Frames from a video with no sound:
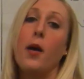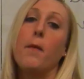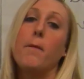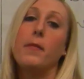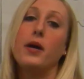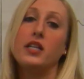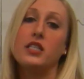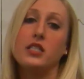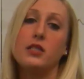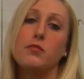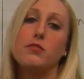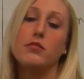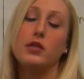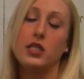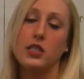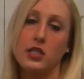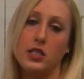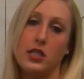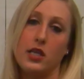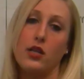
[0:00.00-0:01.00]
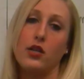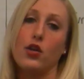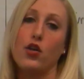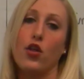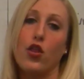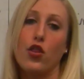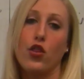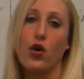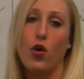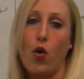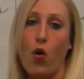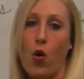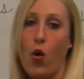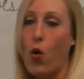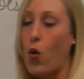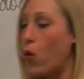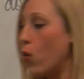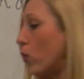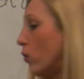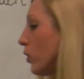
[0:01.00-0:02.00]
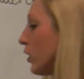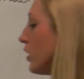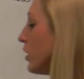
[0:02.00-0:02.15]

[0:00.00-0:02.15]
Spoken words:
but is missing the whole.